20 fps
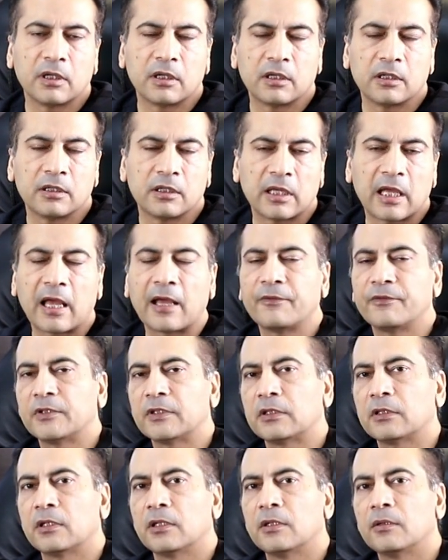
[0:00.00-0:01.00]

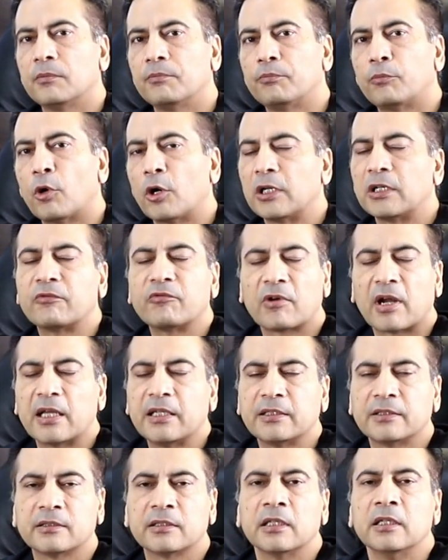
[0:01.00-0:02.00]
having boiled
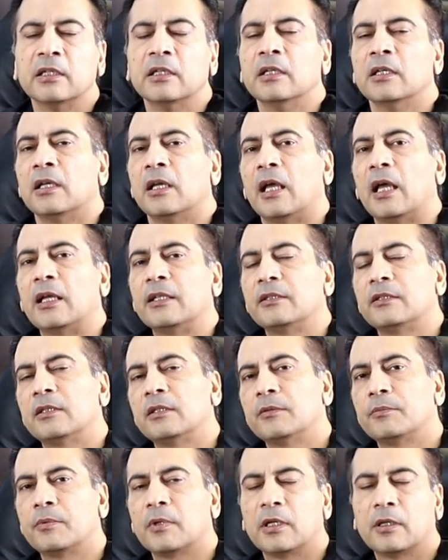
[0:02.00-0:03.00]
rice and
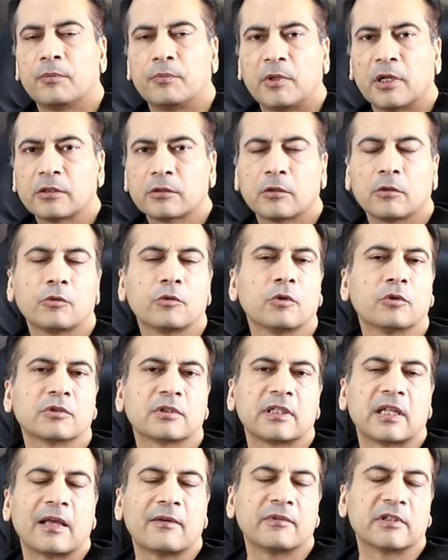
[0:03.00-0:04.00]
the blood
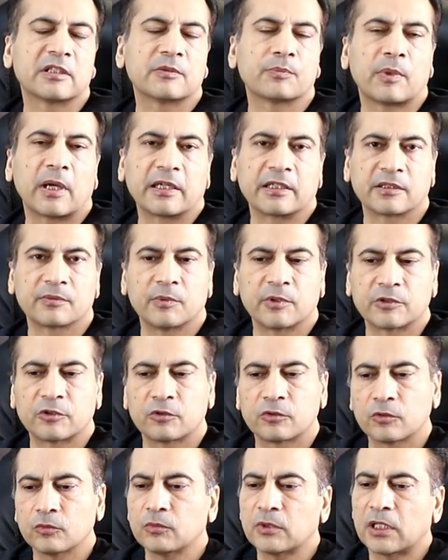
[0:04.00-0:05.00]
glucose level spikes much
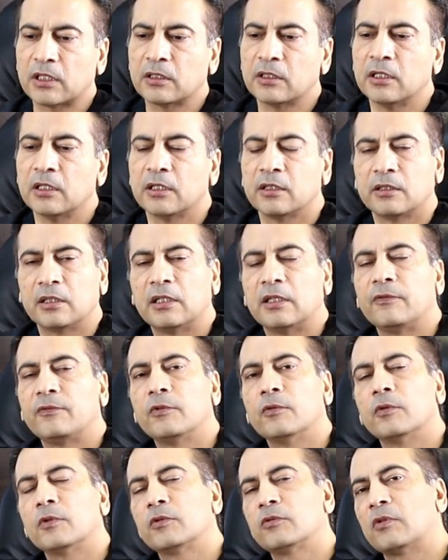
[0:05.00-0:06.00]
sooner than if
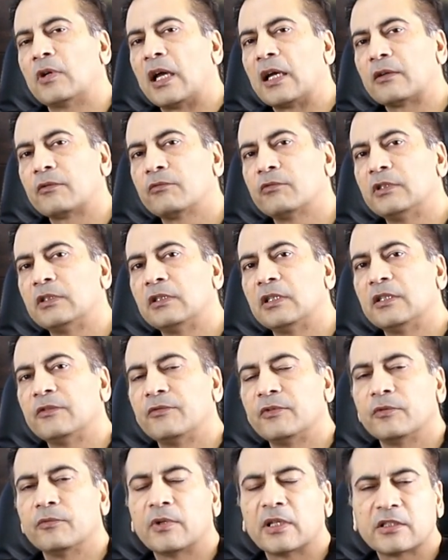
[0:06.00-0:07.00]
you were to have green
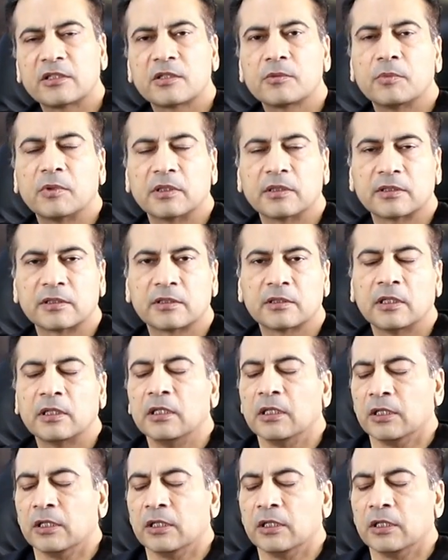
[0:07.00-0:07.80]
leafy vegetables.